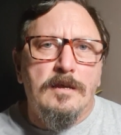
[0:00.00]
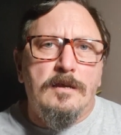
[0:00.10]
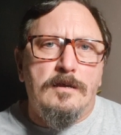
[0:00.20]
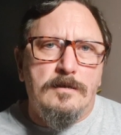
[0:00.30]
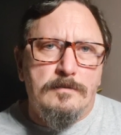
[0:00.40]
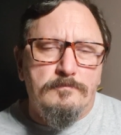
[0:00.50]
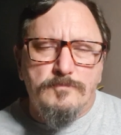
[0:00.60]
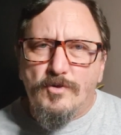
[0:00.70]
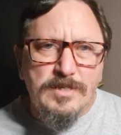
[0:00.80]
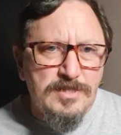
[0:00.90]

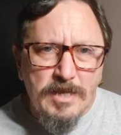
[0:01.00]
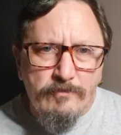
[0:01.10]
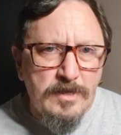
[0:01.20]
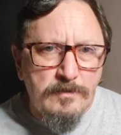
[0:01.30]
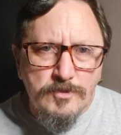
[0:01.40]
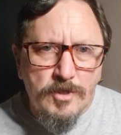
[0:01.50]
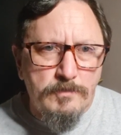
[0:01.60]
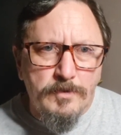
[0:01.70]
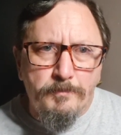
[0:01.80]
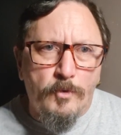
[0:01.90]
Not necessarily in
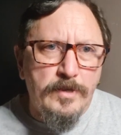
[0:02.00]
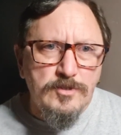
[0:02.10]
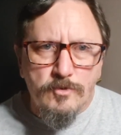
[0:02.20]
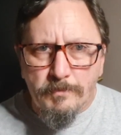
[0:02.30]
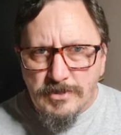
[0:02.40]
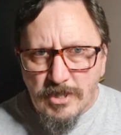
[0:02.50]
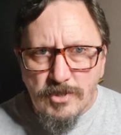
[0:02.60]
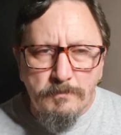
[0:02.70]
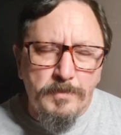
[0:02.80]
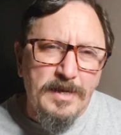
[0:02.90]
terms of points or position,